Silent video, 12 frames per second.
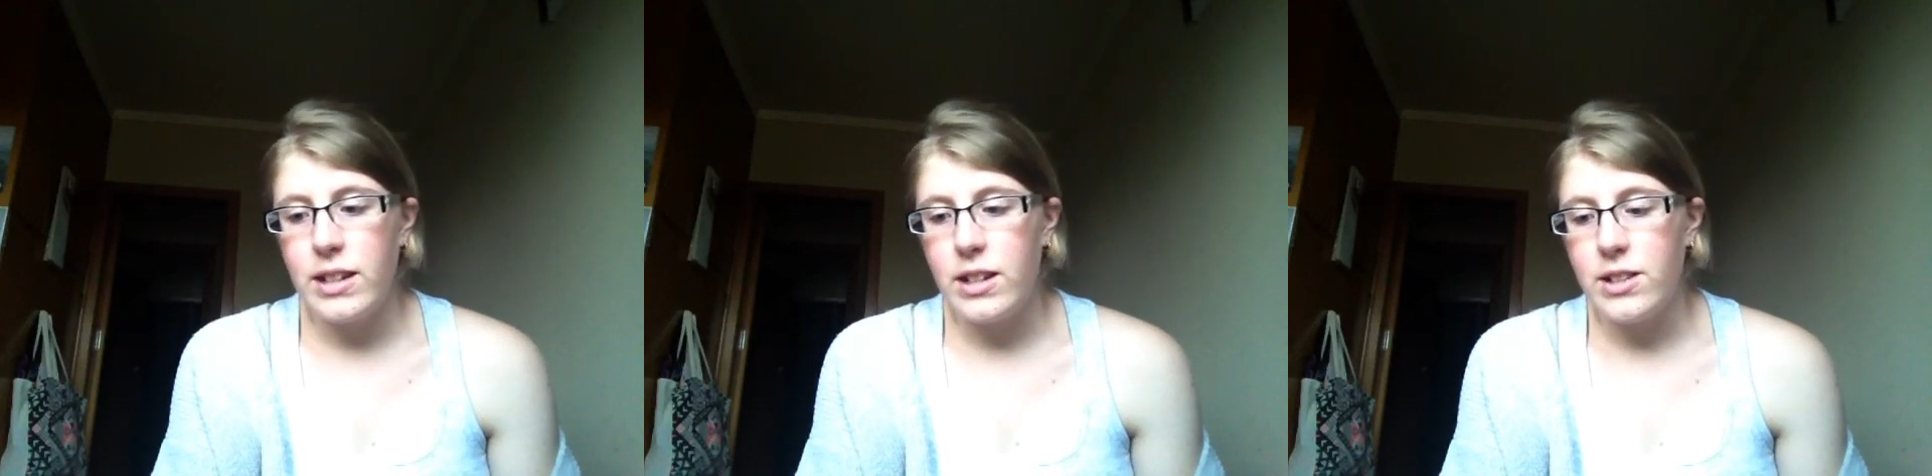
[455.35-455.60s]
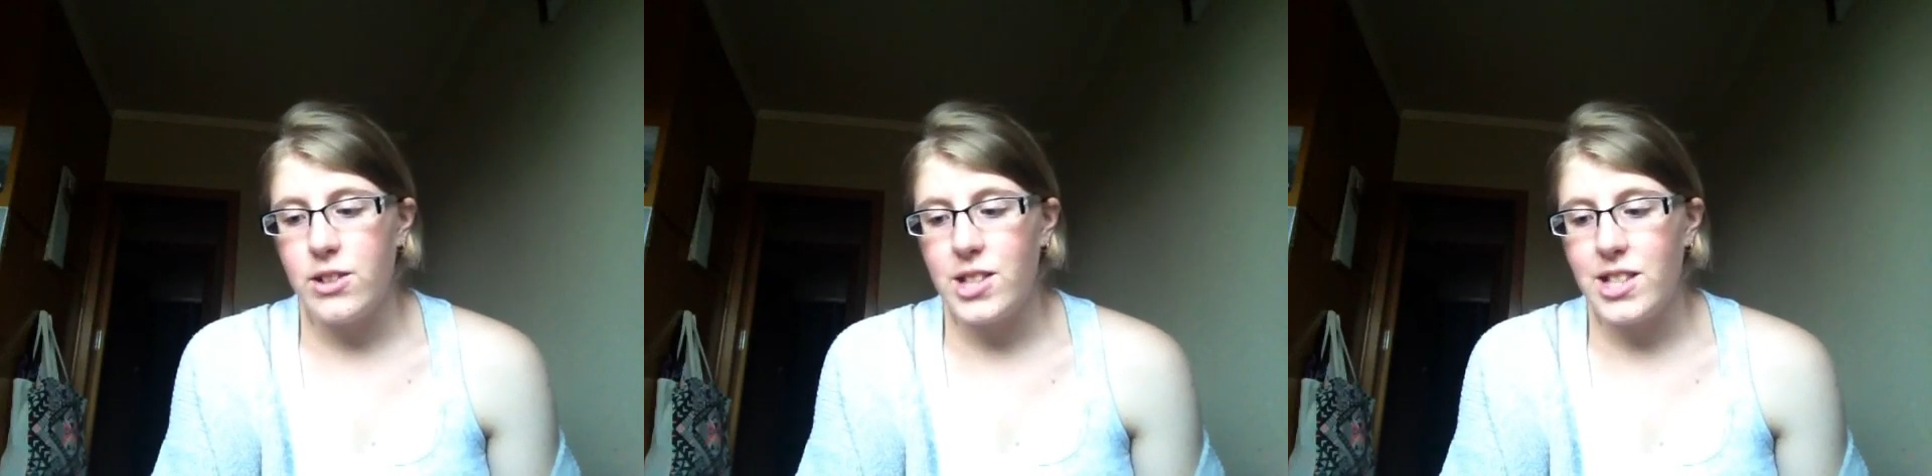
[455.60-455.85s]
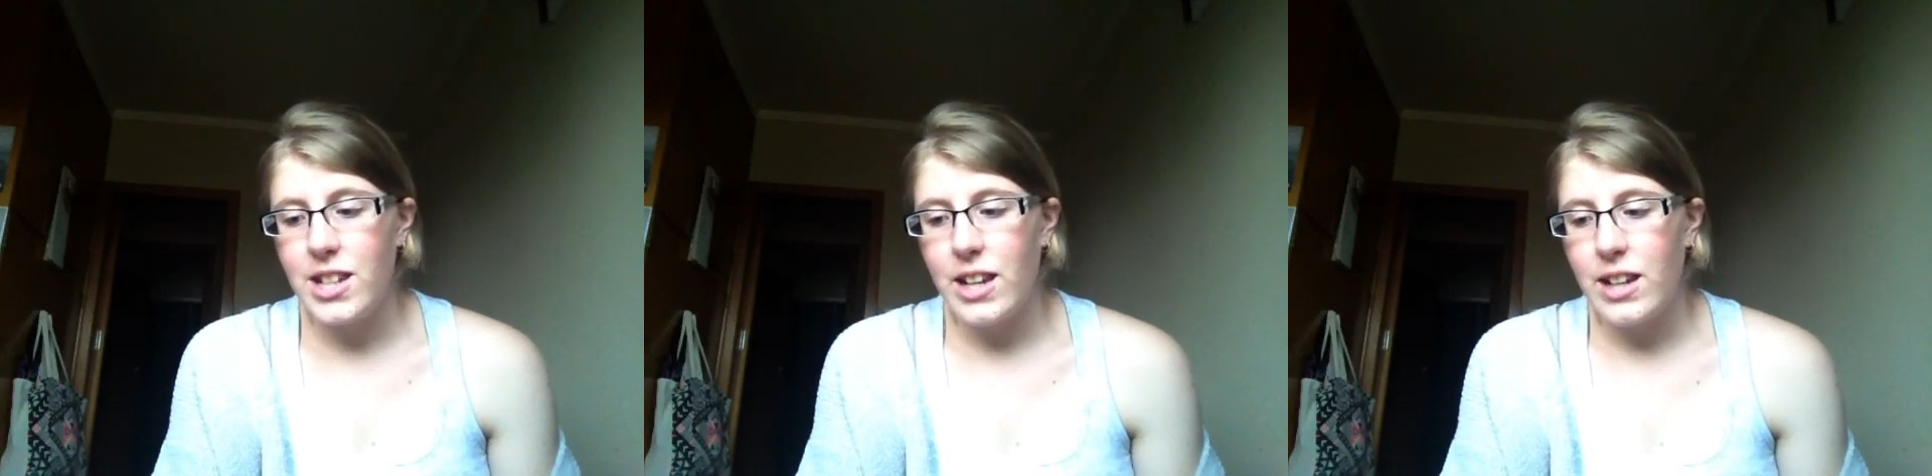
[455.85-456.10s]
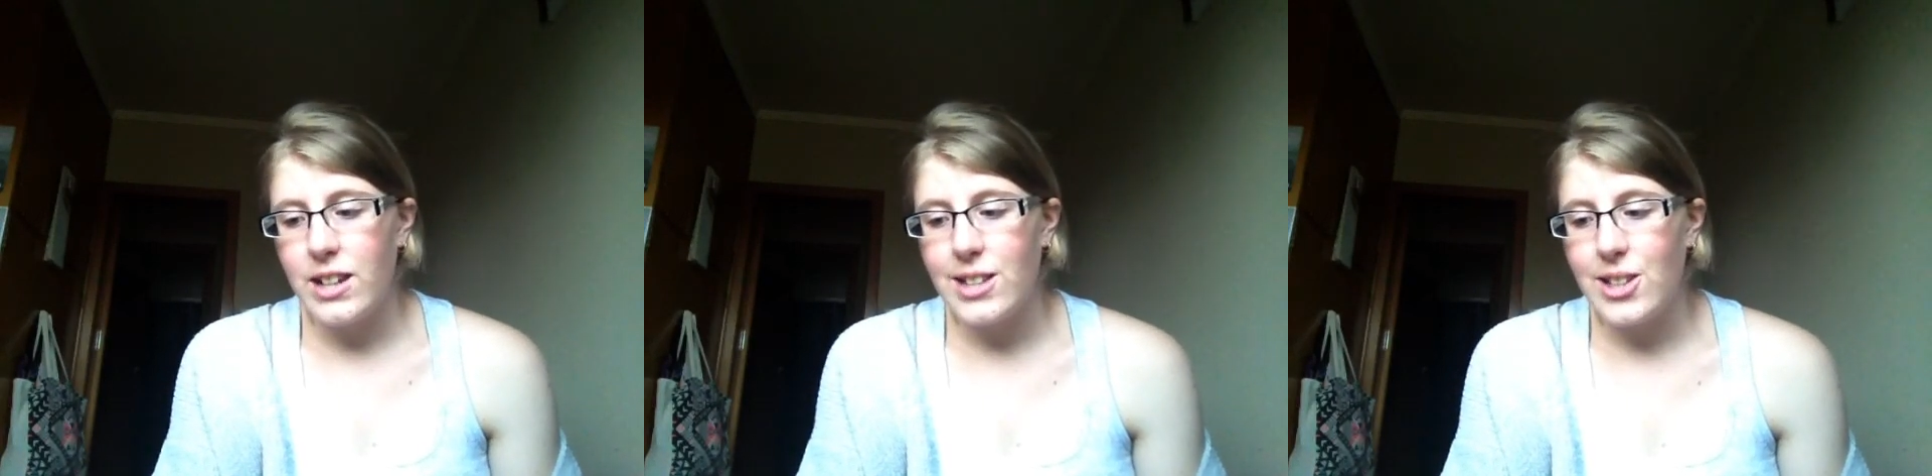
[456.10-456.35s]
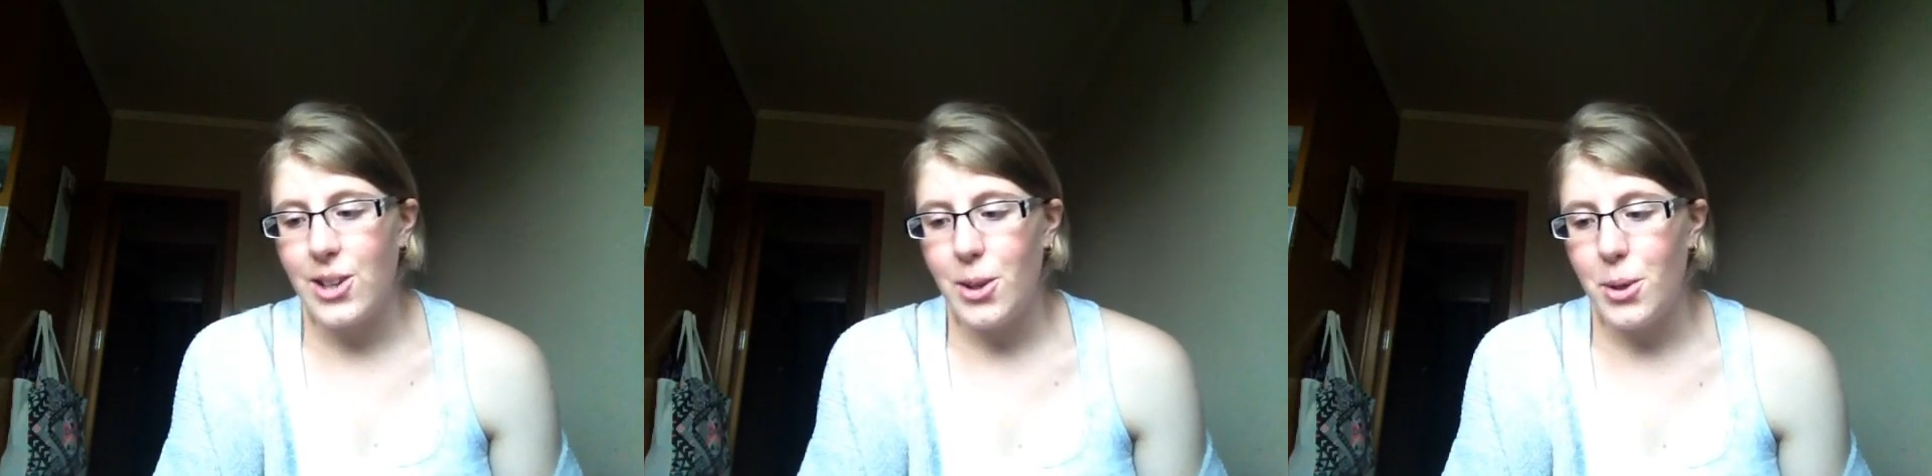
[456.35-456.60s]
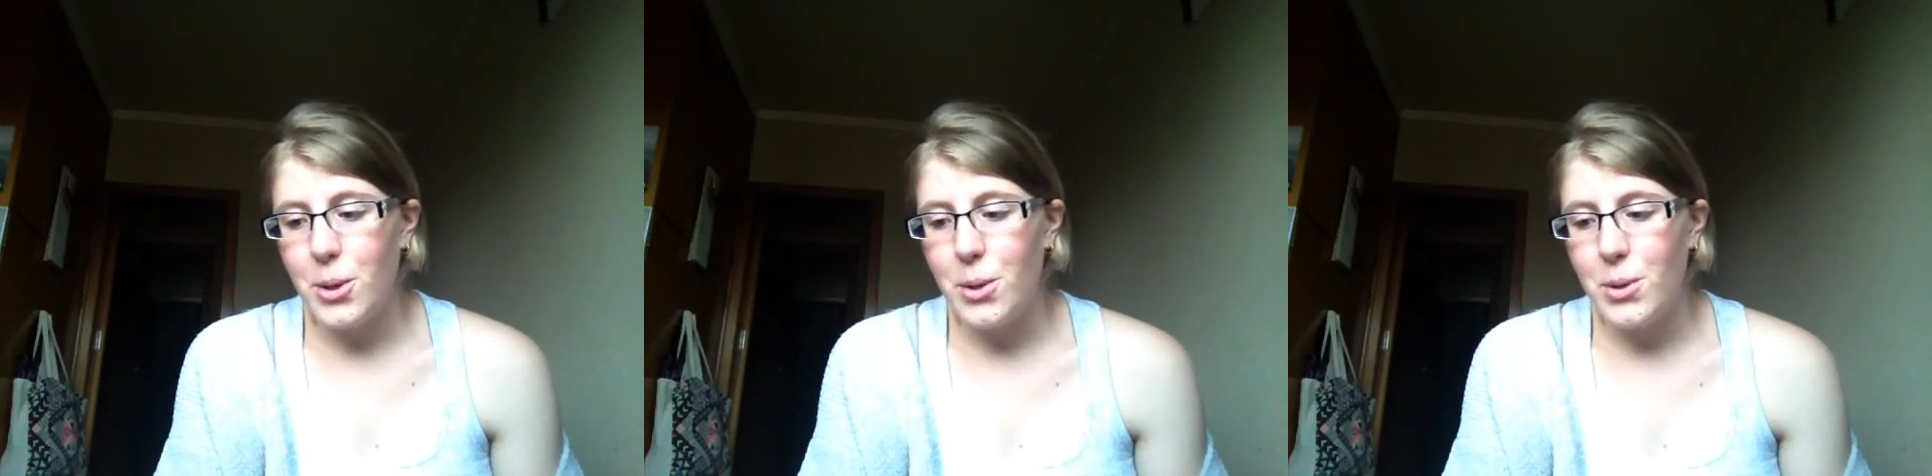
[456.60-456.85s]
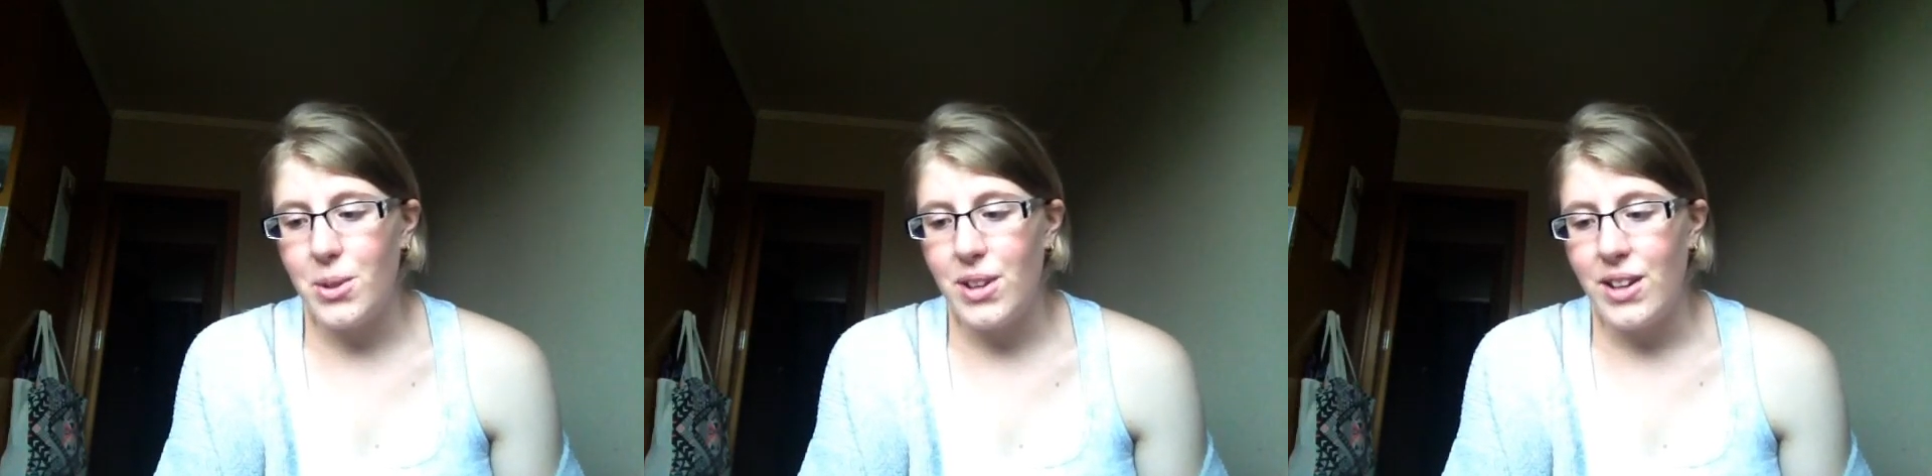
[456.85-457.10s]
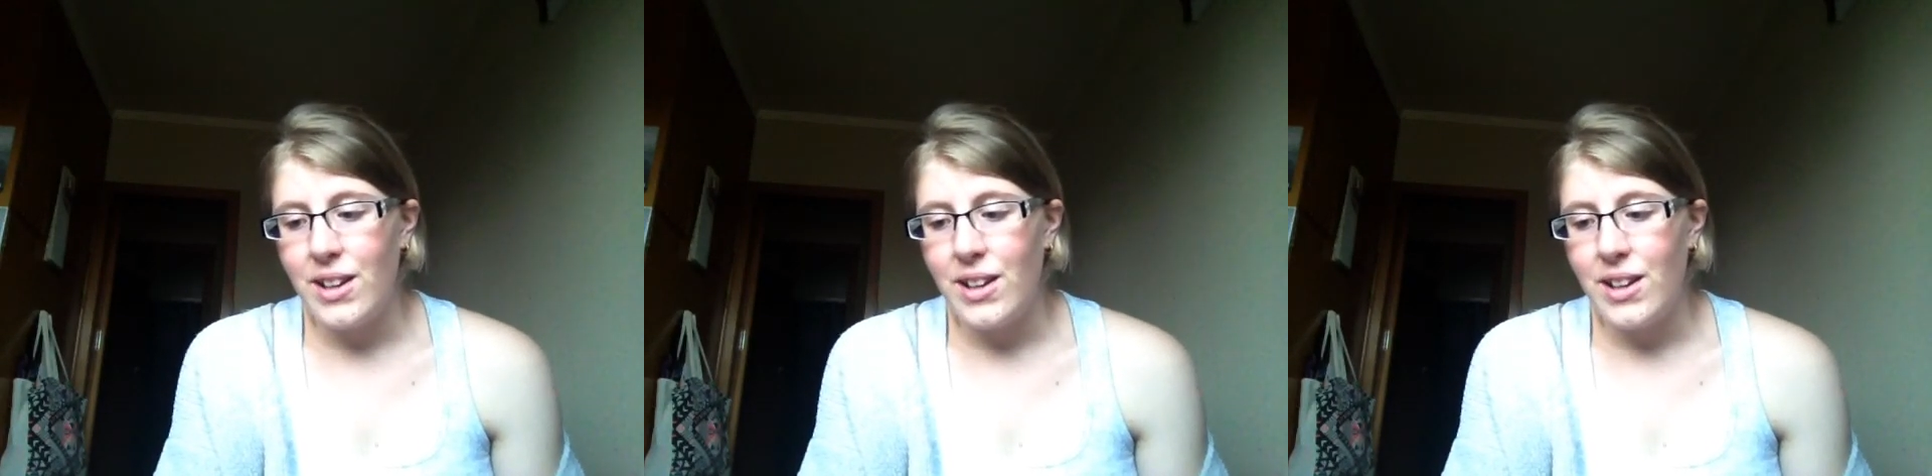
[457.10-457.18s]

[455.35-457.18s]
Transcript: interesting to